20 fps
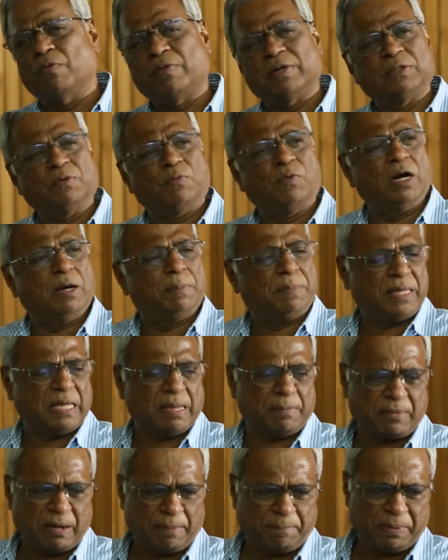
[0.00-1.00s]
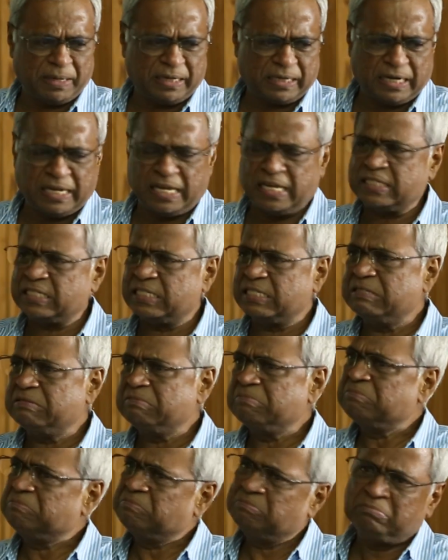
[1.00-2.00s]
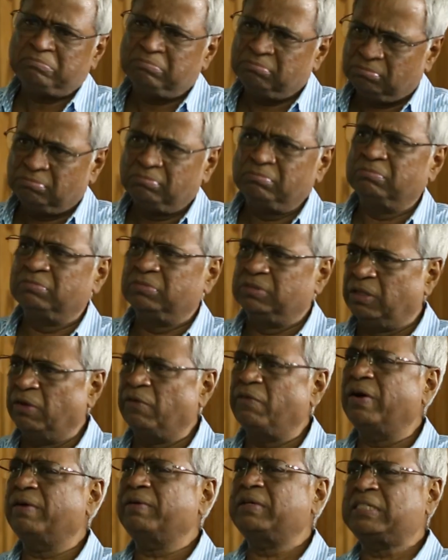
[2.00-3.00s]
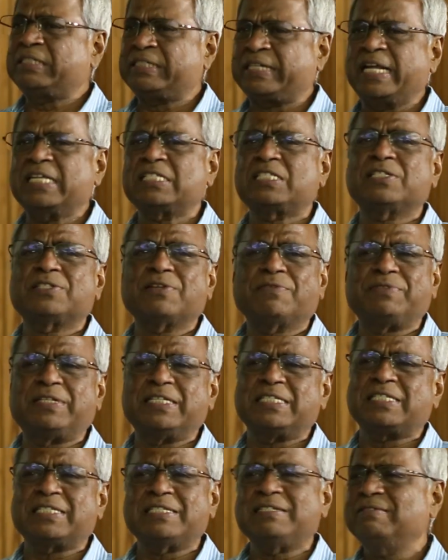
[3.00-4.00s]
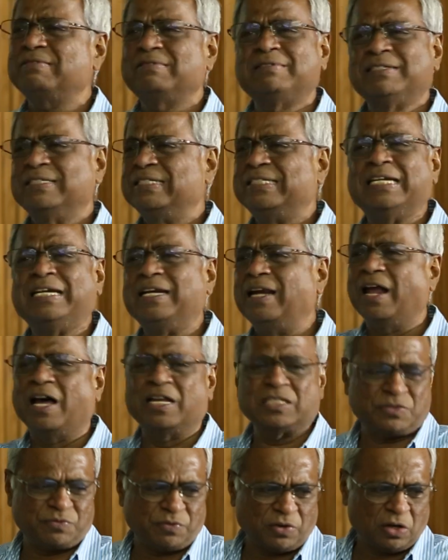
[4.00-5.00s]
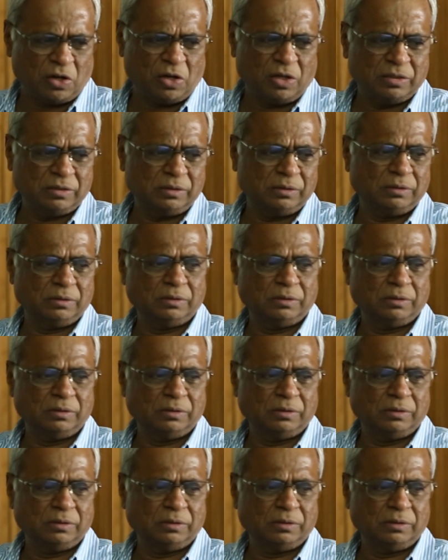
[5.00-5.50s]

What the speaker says: over the world became completely AC. There were traces of DC, did not last for long.